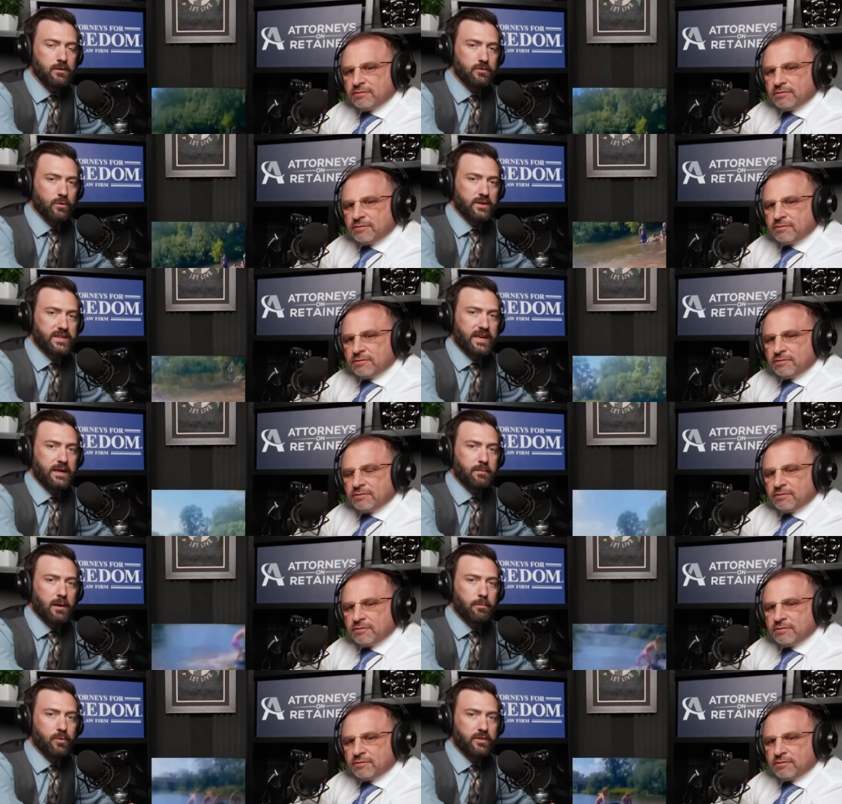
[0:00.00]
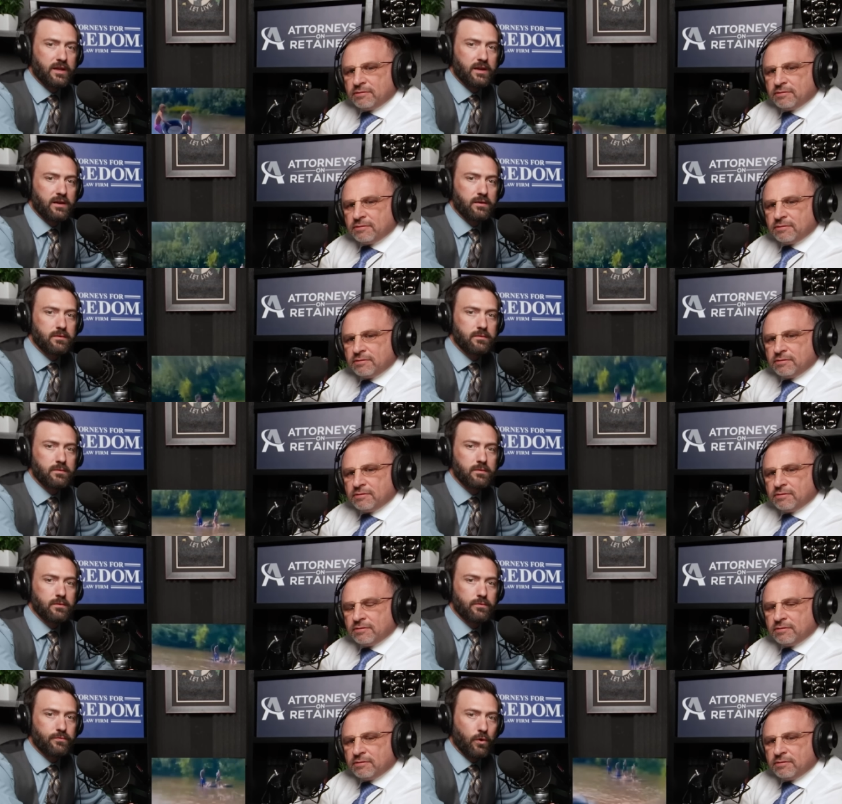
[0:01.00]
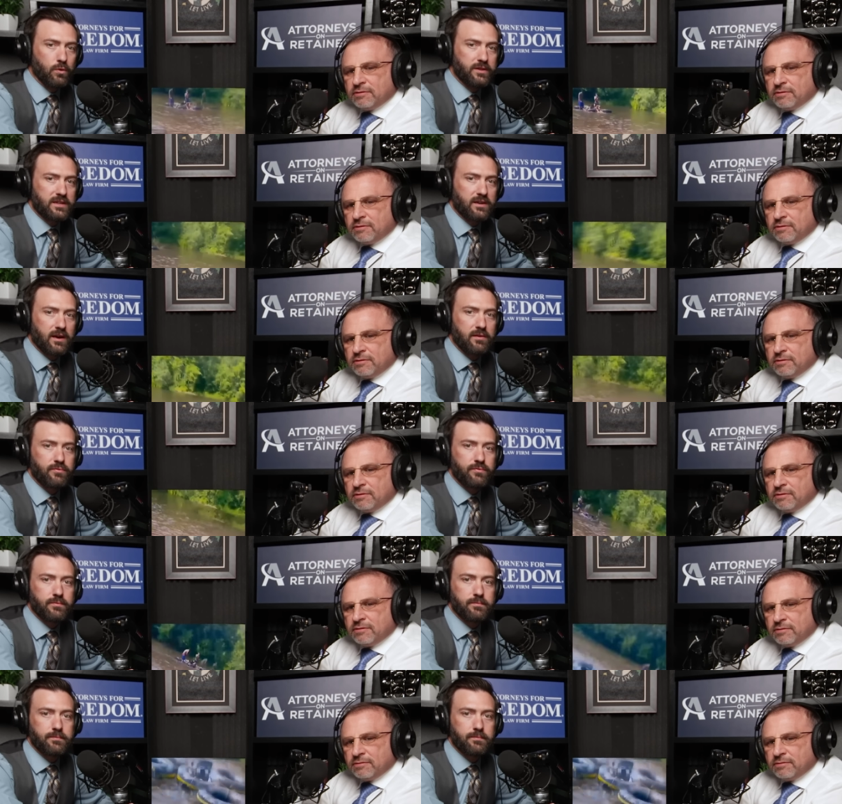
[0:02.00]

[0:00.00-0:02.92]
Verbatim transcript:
Speaker 1: So he came up with a folding knife.